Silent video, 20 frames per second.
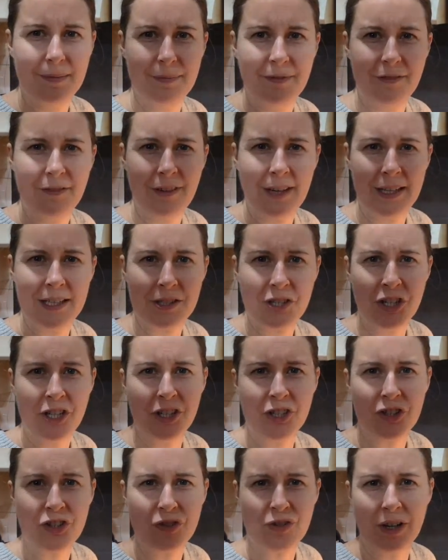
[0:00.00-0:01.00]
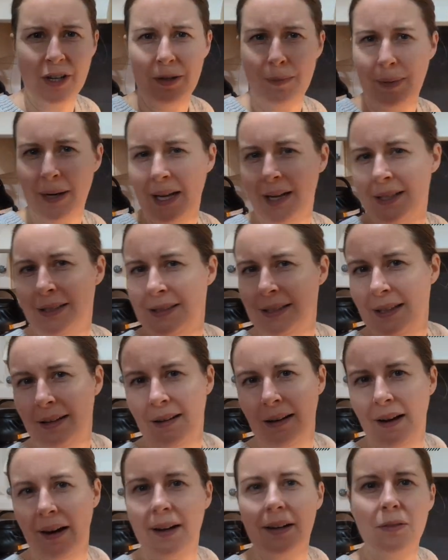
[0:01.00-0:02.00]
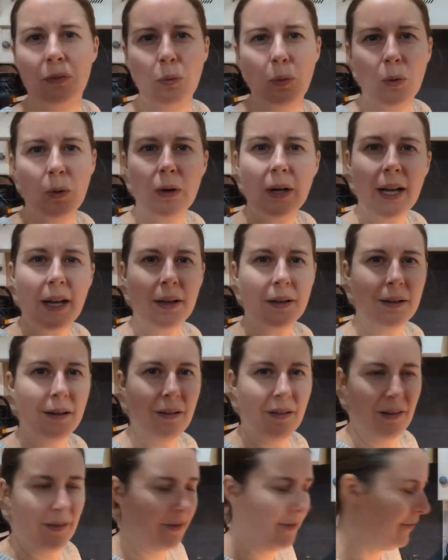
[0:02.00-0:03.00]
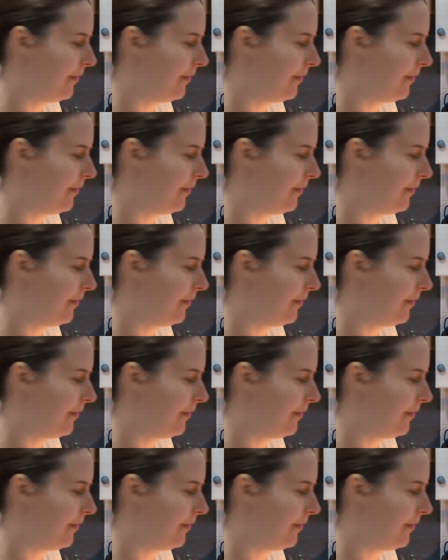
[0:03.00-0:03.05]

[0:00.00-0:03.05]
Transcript: flashing strobe lighting kind of warning on